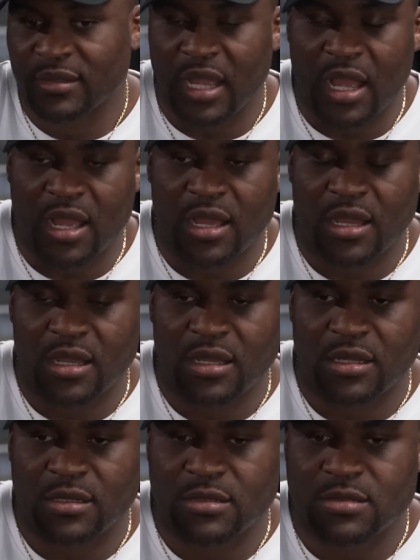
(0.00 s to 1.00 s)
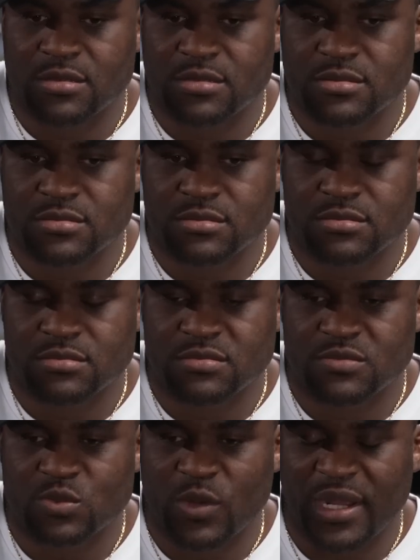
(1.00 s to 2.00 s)
Uh,
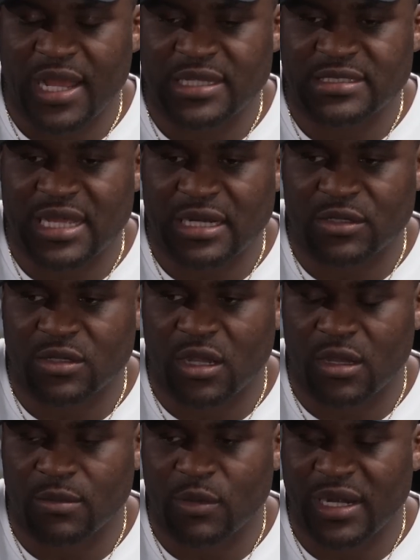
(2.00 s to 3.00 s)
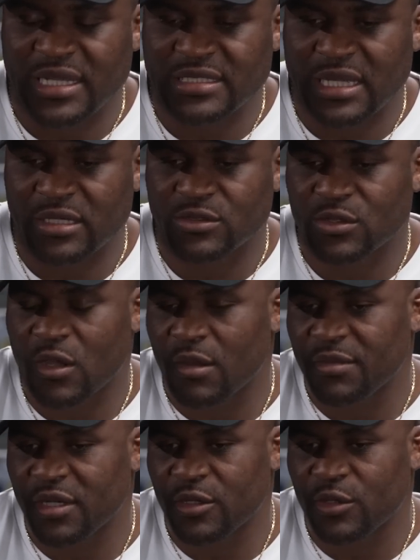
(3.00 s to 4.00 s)
when I started to come, when I started to
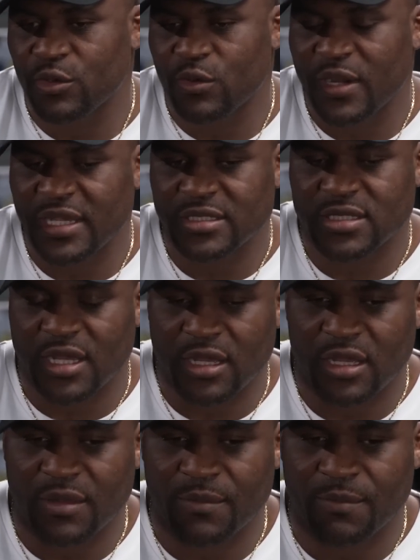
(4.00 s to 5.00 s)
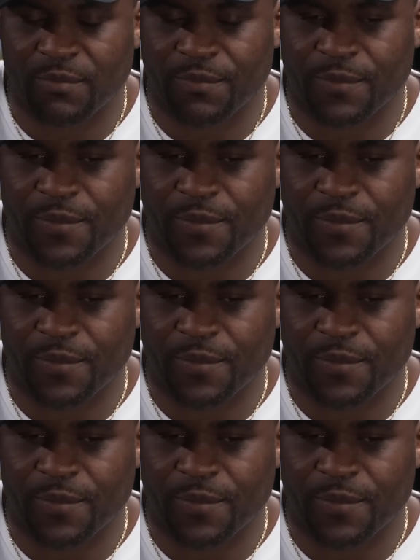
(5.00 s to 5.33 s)
come in the U S Um,